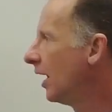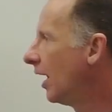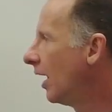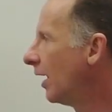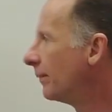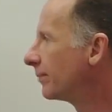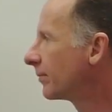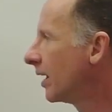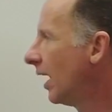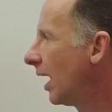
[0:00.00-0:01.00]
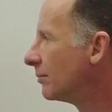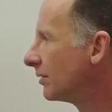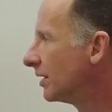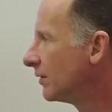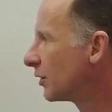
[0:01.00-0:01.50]
I
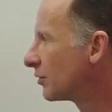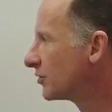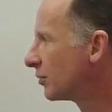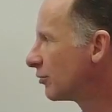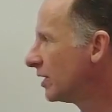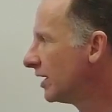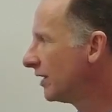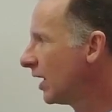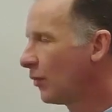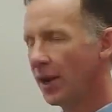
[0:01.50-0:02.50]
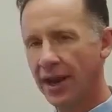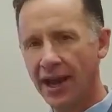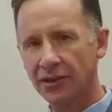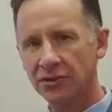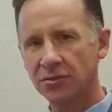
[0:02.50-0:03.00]
believe there was some reading that went
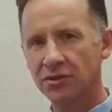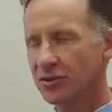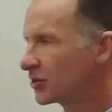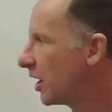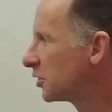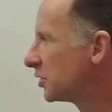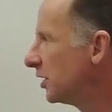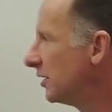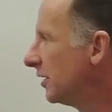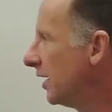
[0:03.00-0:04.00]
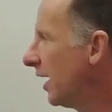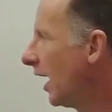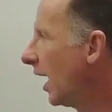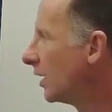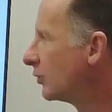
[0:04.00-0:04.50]
on, some discussion,
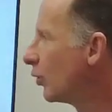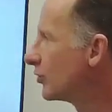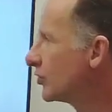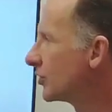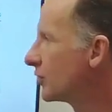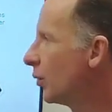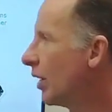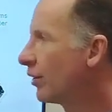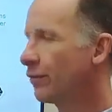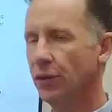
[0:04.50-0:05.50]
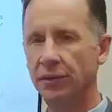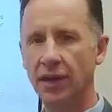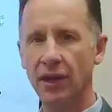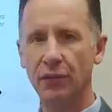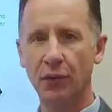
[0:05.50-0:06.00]
and it was just a wonderful
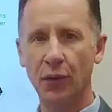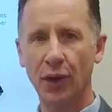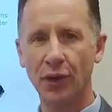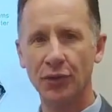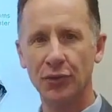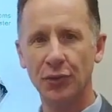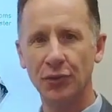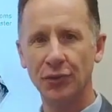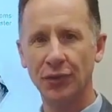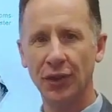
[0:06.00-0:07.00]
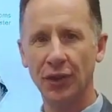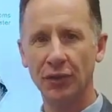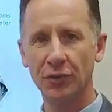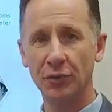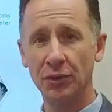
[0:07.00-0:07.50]
day for our students there
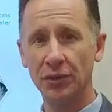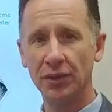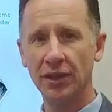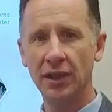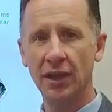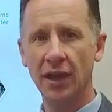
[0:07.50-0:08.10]
to really